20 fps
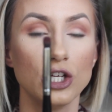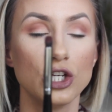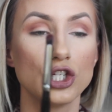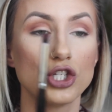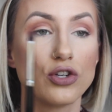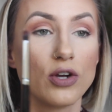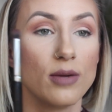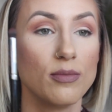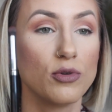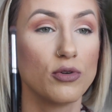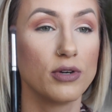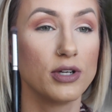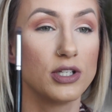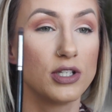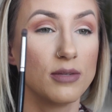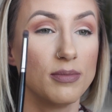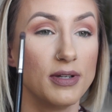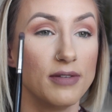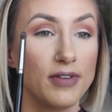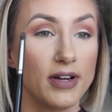So I'm going
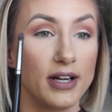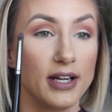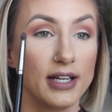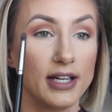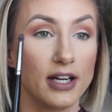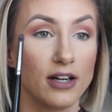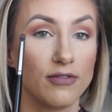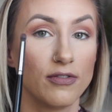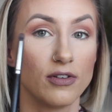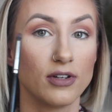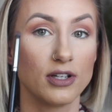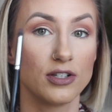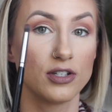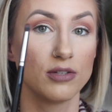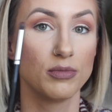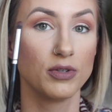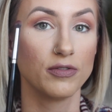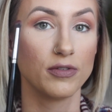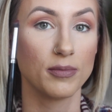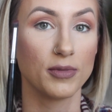to be very careful not to
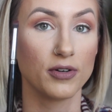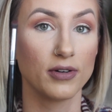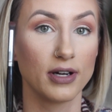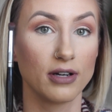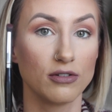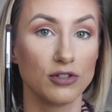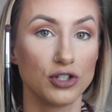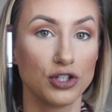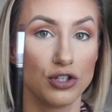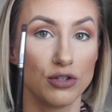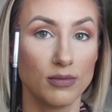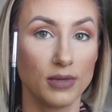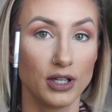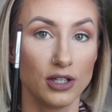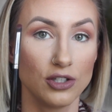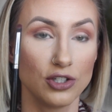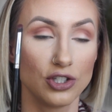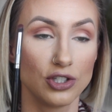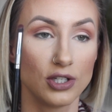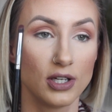move him around too
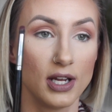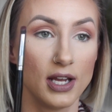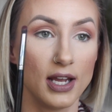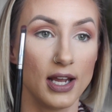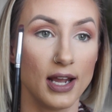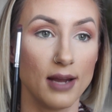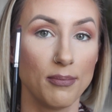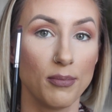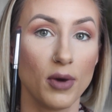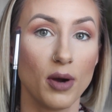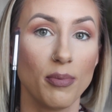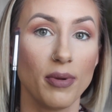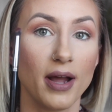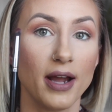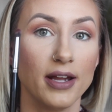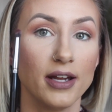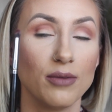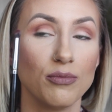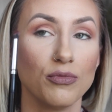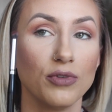much and
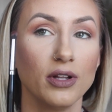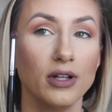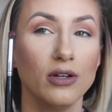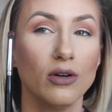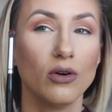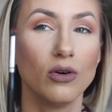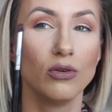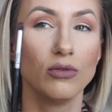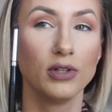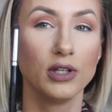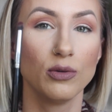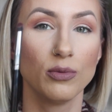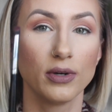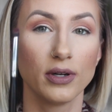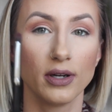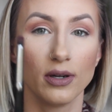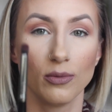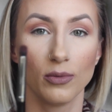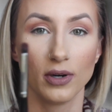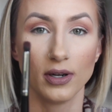apply him really only where
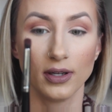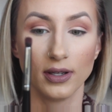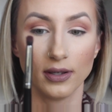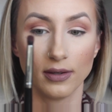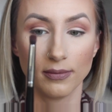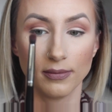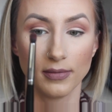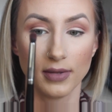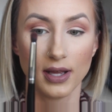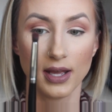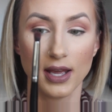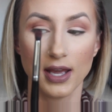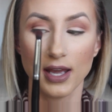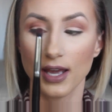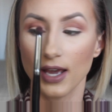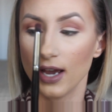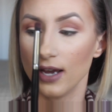I want him.